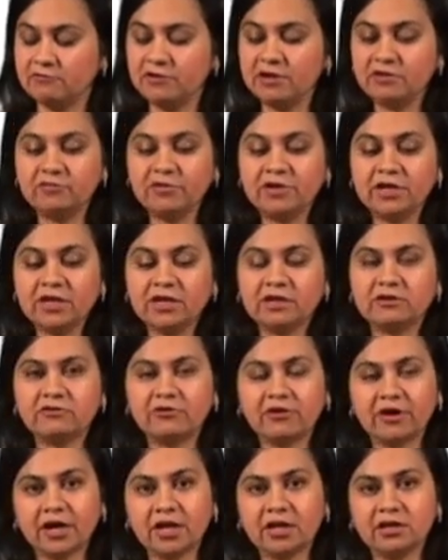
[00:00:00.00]
When we
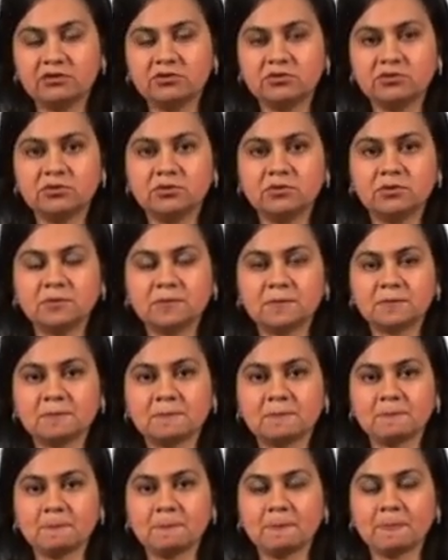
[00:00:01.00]
try to
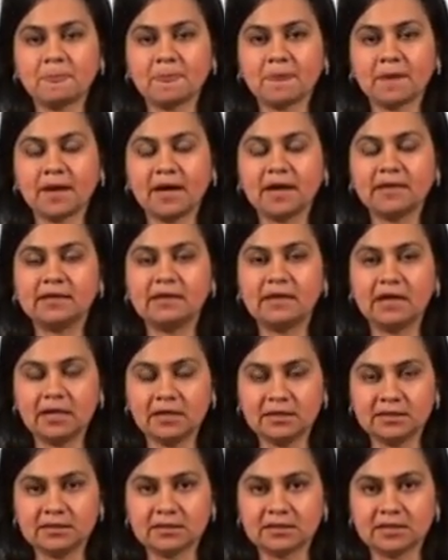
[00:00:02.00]

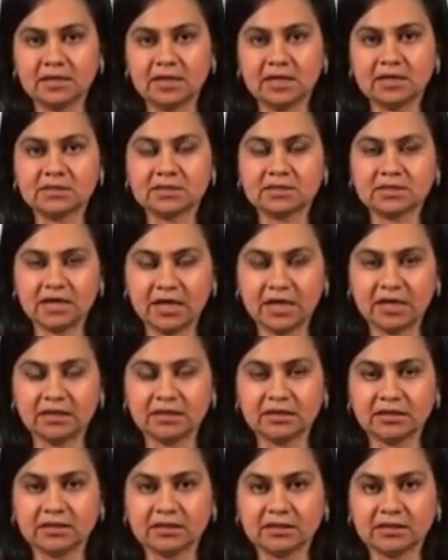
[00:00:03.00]
analyze a
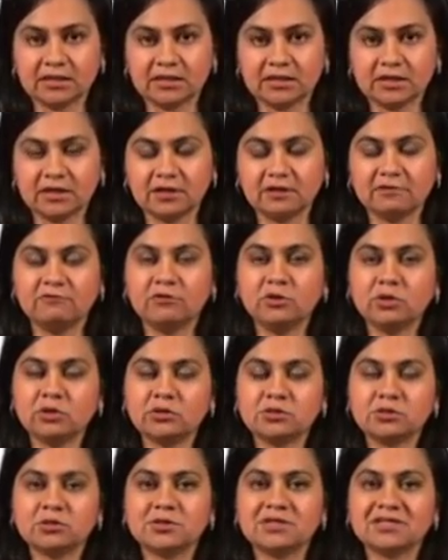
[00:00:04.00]
style, we
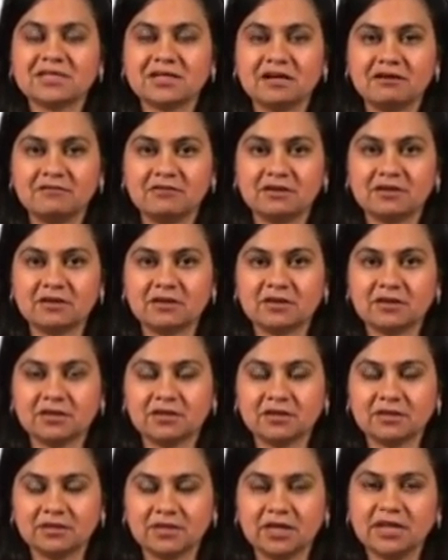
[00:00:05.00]
also discover
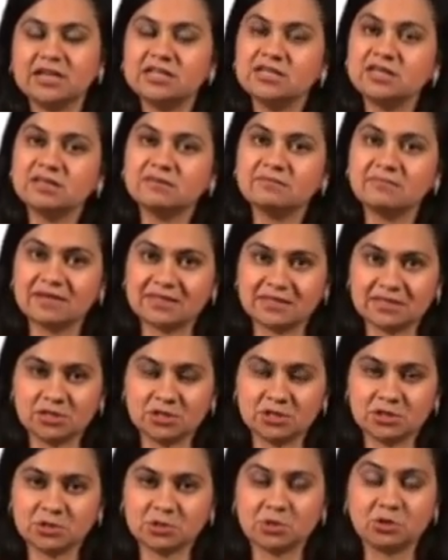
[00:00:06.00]
the hidden
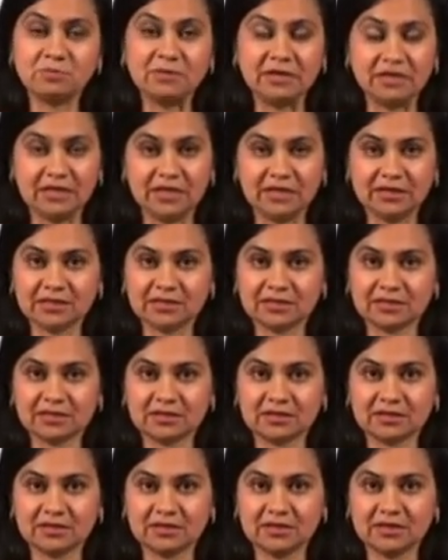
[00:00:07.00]
messages or
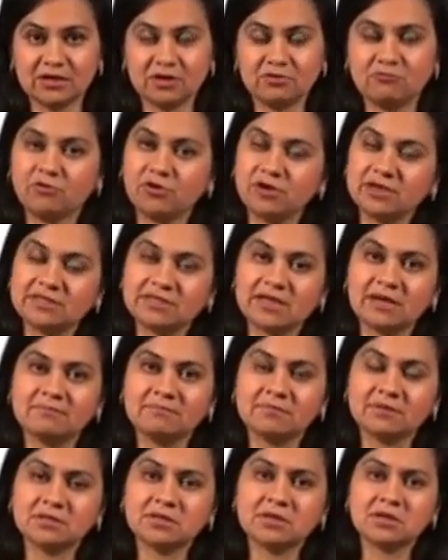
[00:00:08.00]
meanings. For
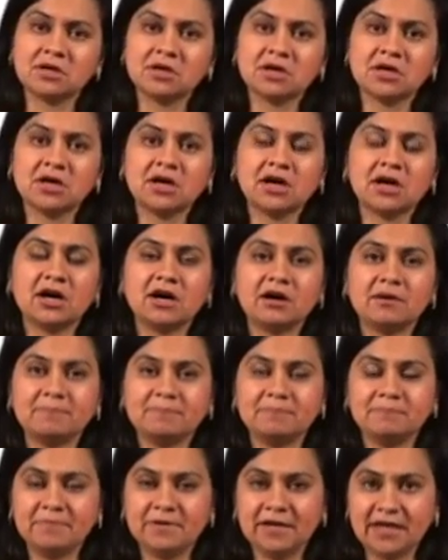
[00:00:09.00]
example, a
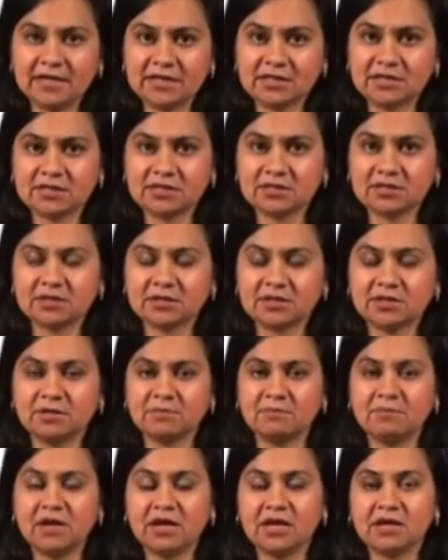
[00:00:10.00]
text
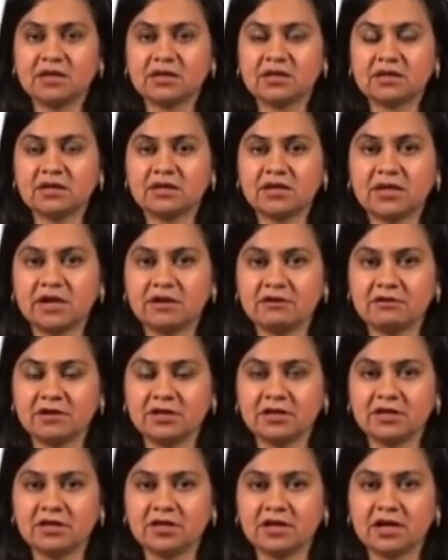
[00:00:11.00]
may
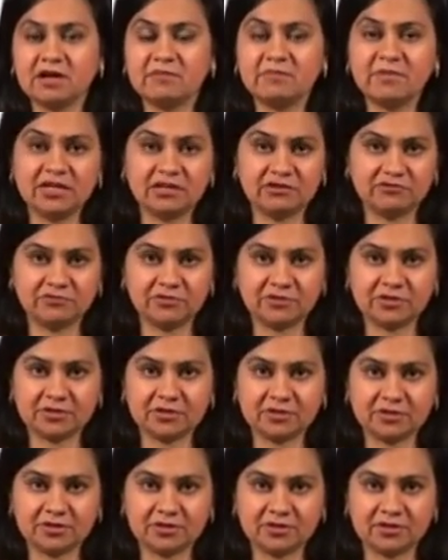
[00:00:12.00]
carry a
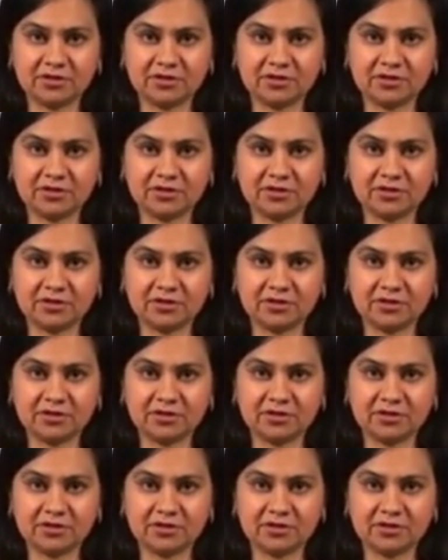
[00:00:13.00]
metaphor,